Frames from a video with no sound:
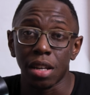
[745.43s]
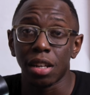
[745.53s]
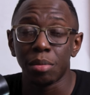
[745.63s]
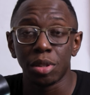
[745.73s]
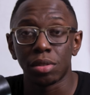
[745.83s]

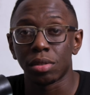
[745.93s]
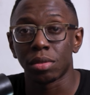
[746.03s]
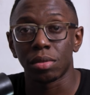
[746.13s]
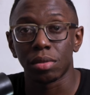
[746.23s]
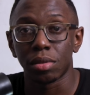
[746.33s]
Let me
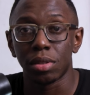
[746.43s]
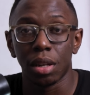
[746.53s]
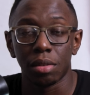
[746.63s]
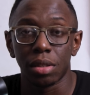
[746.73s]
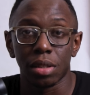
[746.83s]
know
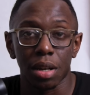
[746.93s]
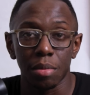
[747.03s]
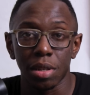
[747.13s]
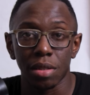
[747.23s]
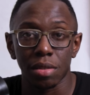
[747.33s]
down in the
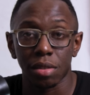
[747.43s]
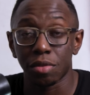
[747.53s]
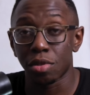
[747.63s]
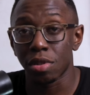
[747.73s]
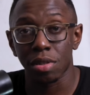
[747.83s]
comments. Of
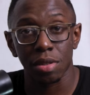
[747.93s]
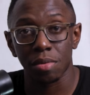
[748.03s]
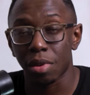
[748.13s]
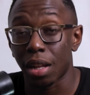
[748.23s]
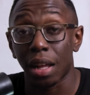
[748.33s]

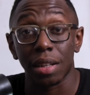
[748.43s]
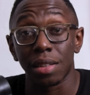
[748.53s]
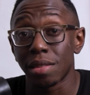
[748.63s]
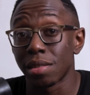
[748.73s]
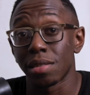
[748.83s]
course, a lot of
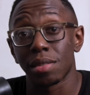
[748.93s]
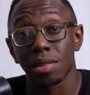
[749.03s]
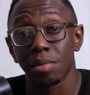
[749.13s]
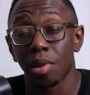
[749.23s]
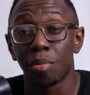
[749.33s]
this
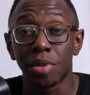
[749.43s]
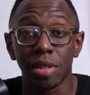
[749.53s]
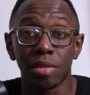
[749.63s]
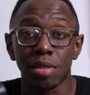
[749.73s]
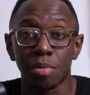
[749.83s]
is up to
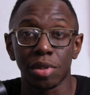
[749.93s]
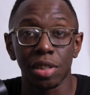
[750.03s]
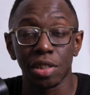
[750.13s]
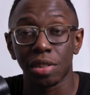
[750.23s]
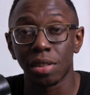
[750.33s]

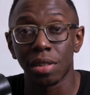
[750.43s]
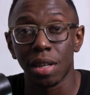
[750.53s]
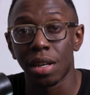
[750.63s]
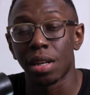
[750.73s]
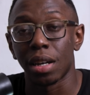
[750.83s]
interpretation
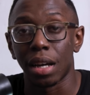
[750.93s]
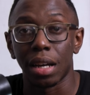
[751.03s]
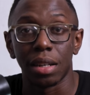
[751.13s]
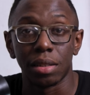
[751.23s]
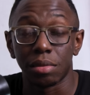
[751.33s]

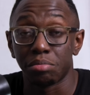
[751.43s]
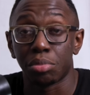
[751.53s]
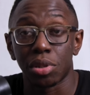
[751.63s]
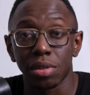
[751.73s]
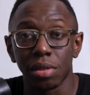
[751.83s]
and
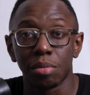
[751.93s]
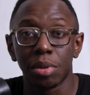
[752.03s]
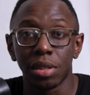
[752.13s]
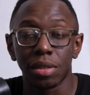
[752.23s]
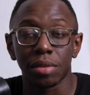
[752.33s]
personal
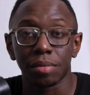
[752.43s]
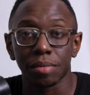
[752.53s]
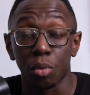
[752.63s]
opinion.